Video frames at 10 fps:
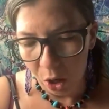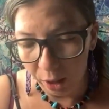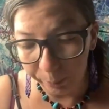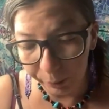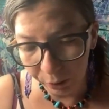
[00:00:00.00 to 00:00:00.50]

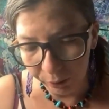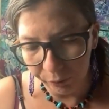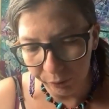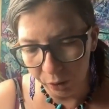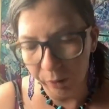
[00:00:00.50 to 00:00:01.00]
our
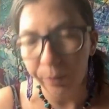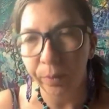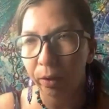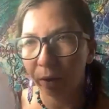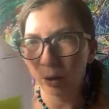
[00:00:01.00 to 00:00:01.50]
beautiful
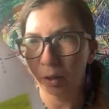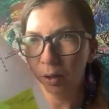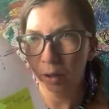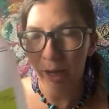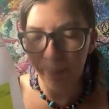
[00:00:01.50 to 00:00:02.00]

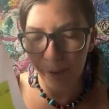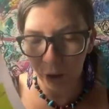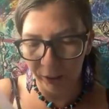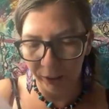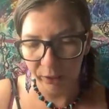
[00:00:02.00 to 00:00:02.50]

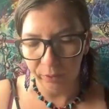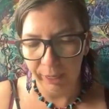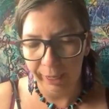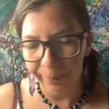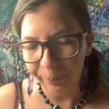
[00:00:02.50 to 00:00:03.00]
images,
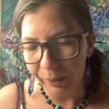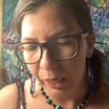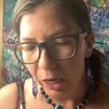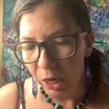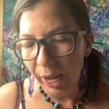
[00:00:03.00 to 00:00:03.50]
right?
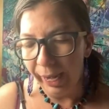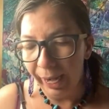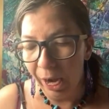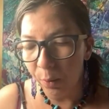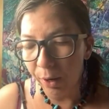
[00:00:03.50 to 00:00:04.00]
And
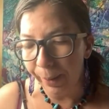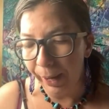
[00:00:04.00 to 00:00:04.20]
how our